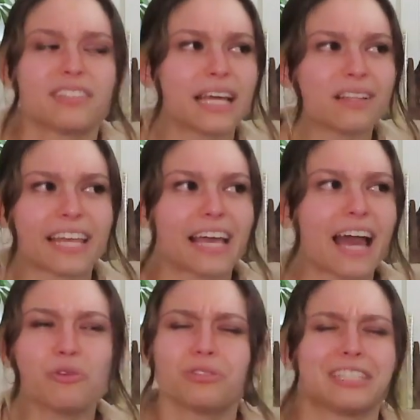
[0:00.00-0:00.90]
That
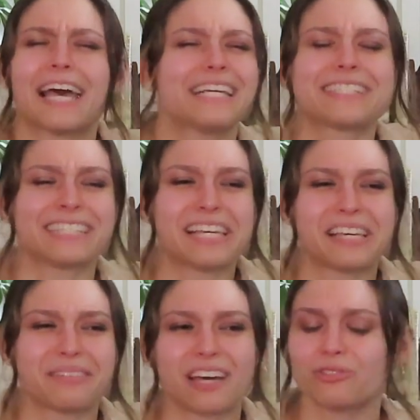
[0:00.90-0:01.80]
I don't like
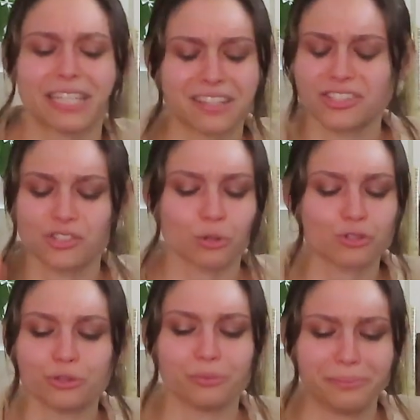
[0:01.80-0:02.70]
the
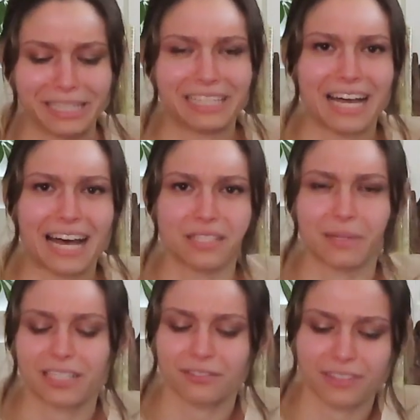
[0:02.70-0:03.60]
social media
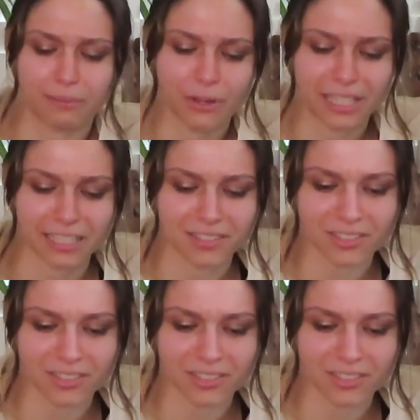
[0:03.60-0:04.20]
aspect of Venmo. I think it's